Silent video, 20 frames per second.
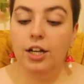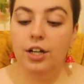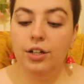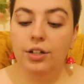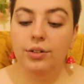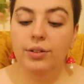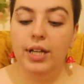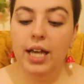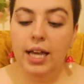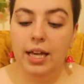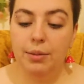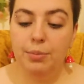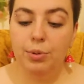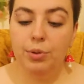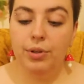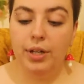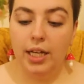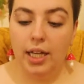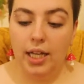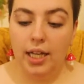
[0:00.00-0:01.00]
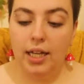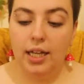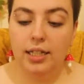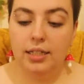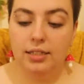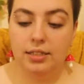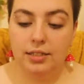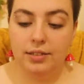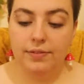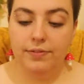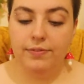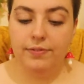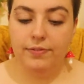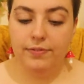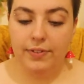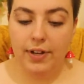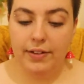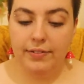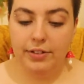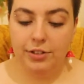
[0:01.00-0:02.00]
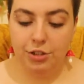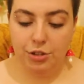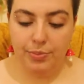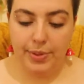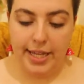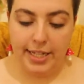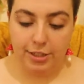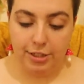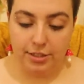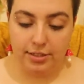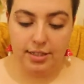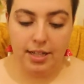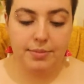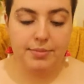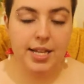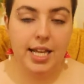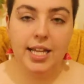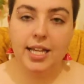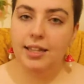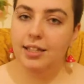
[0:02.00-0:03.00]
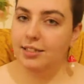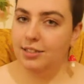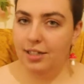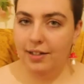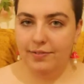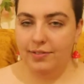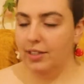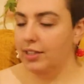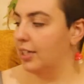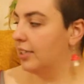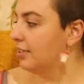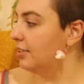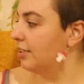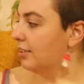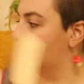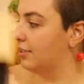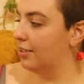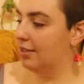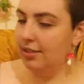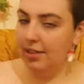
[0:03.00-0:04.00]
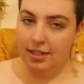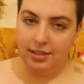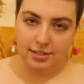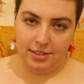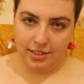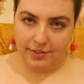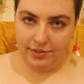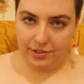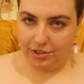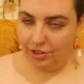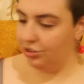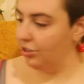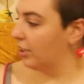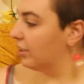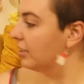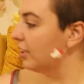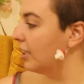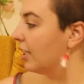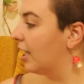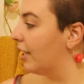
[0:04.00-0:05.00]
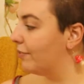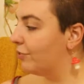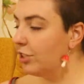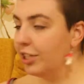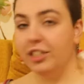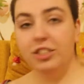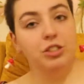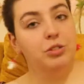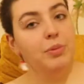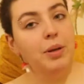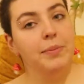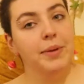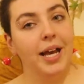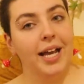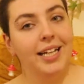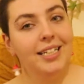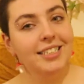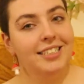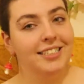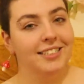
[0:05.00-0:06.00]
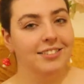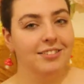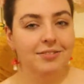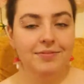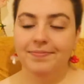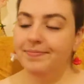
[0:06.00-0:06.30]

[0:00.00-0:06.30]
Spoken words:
Okay, boy, it's 500 pages. I'm taking this off the list. This is not self-destructing. I've changed my mind.